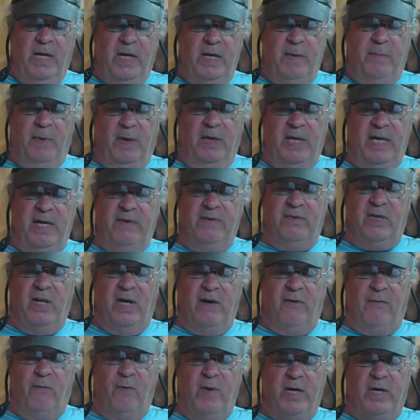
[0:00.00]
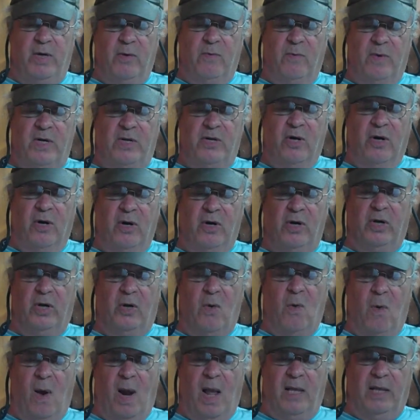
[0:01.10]
He believes that if we could return to
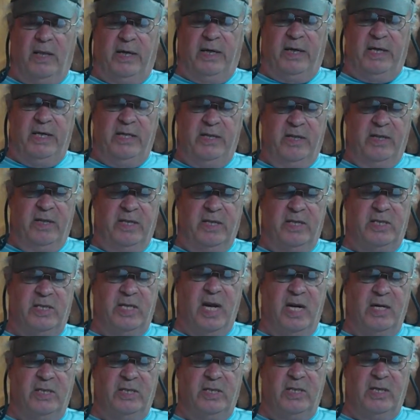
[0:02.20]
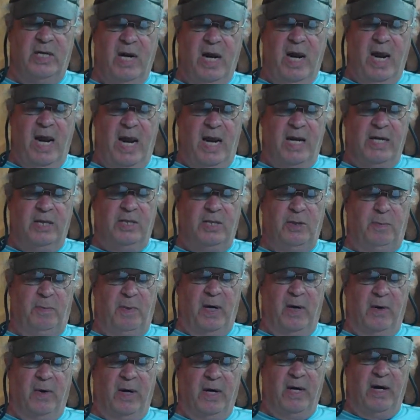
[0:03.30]
quality, to the sense and
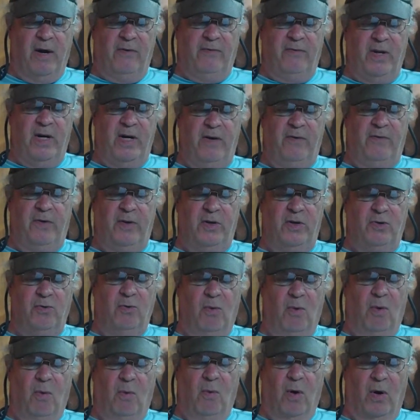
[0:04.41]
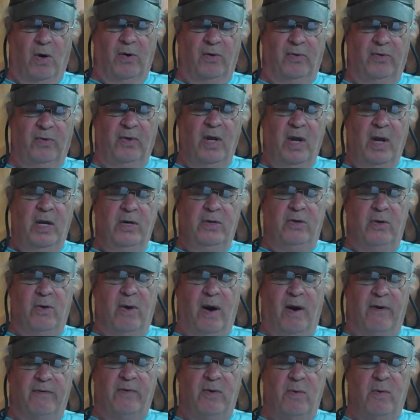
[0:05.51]
spirit of individual worth, to
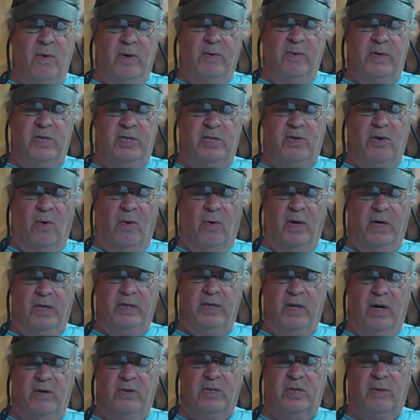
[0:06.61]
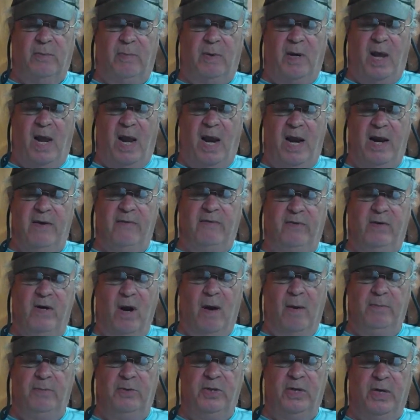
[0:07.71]
everyone restoring their supply of
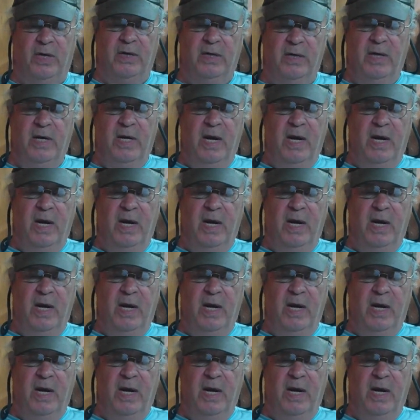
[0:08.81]
gumption,